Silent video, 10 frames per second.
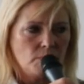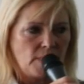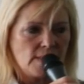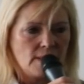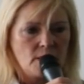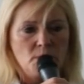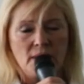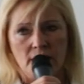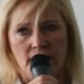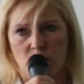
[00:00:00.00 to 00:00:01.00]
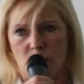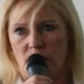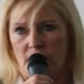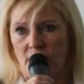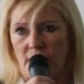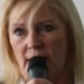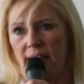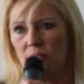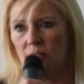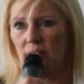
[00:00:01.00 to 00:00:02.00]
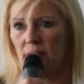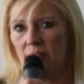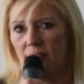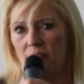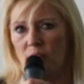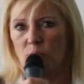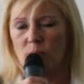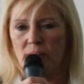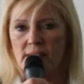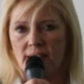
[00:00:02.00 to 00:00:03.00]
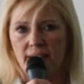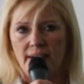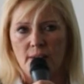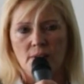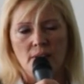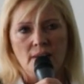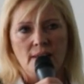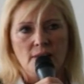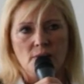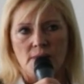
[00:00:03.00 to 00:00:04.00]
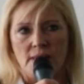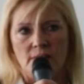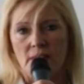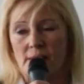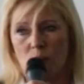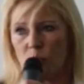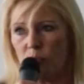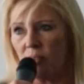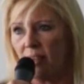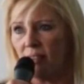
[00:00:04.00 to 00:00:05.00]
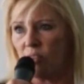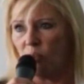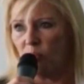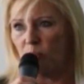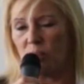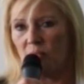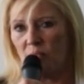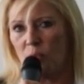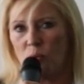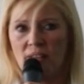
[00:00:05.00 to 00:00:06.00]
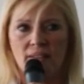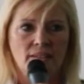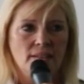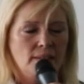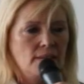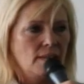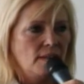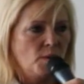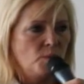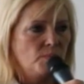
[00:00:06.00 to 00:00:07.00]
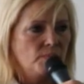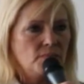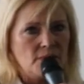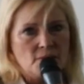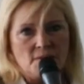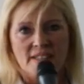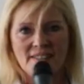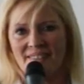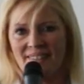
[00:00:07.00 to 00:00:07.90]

Basically, mine has been going down, and basically now I don't seem to have any symptoms of cancer. I'm perfectly well and fit,